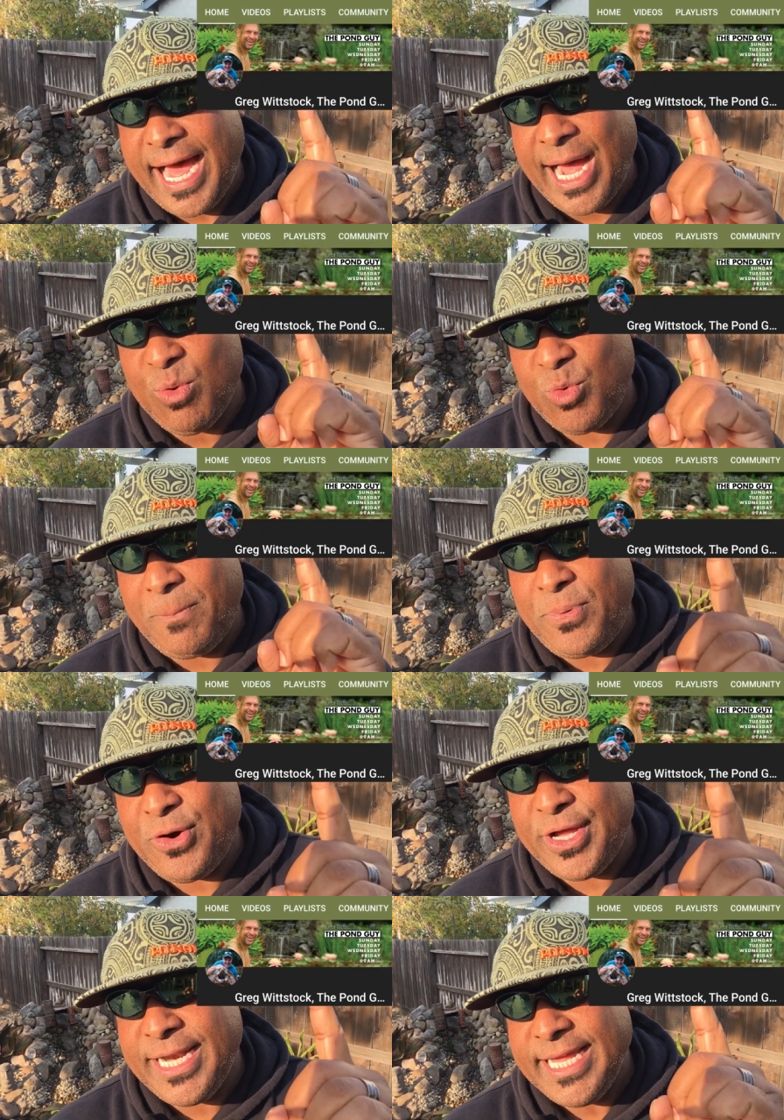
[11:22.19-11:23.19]
I will
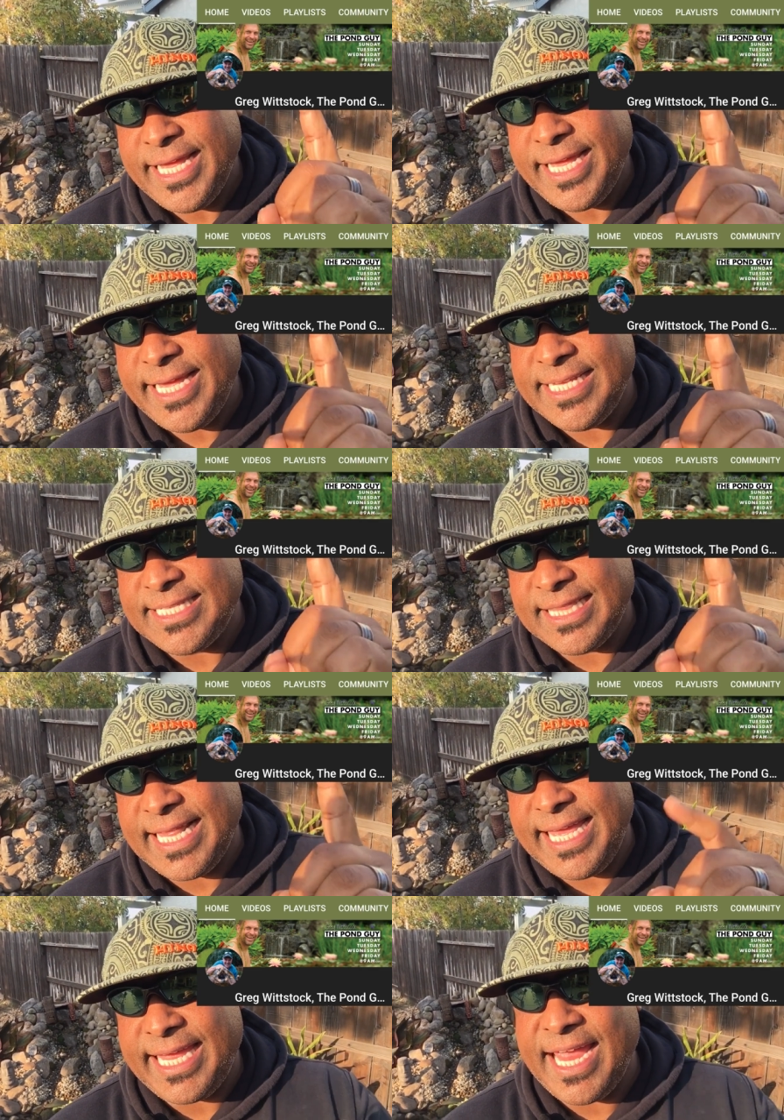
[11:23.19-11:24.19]
put his
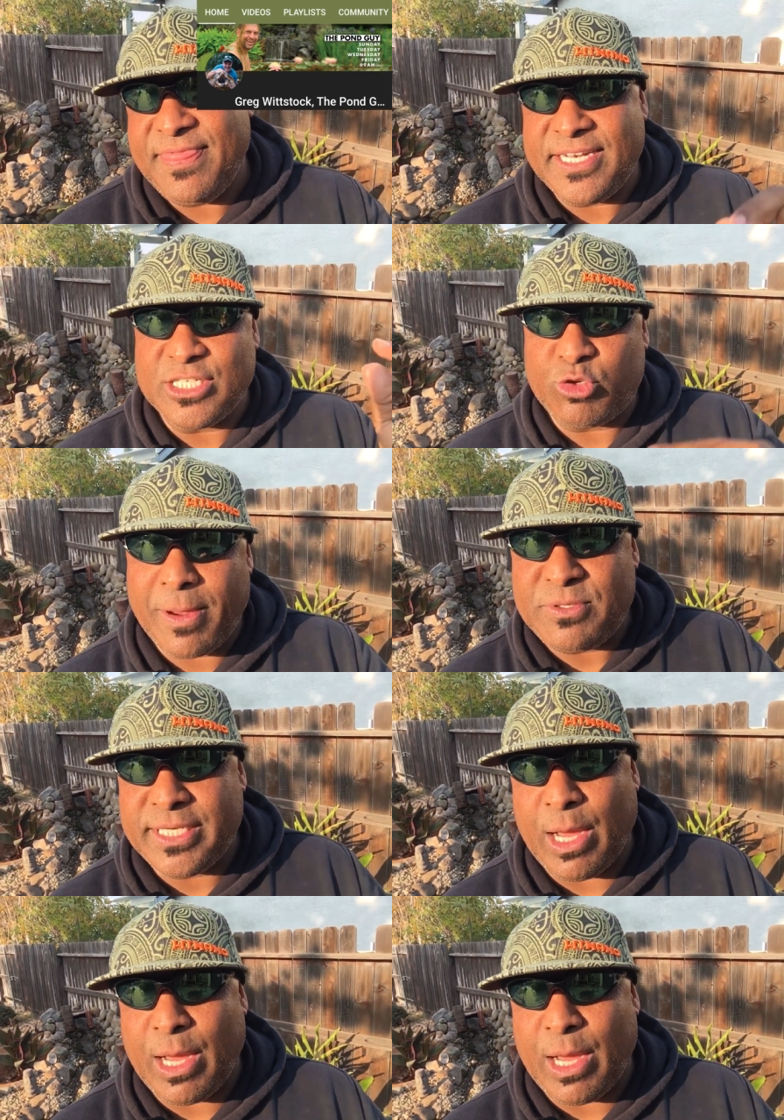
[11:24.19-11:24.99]
link in the description.